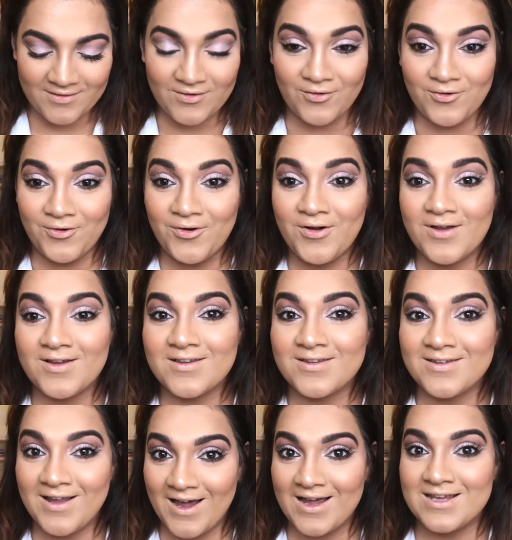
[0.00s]
So
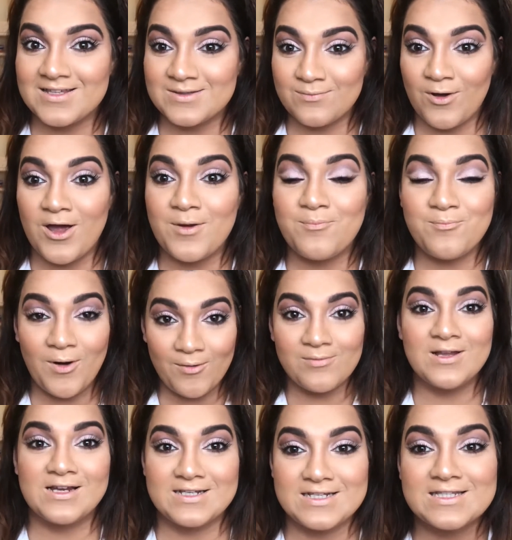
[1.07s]
that is my
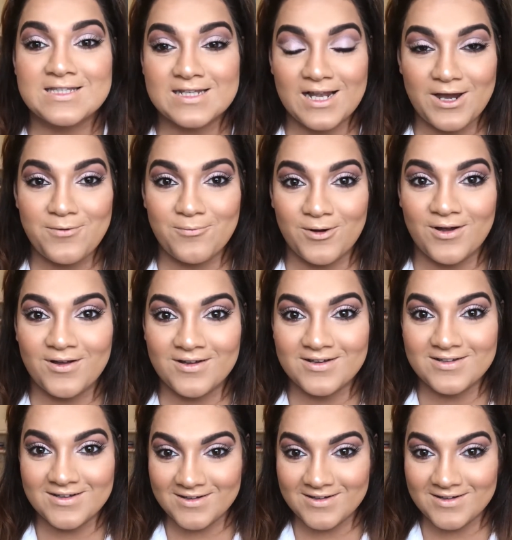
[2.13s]
public disclaimer.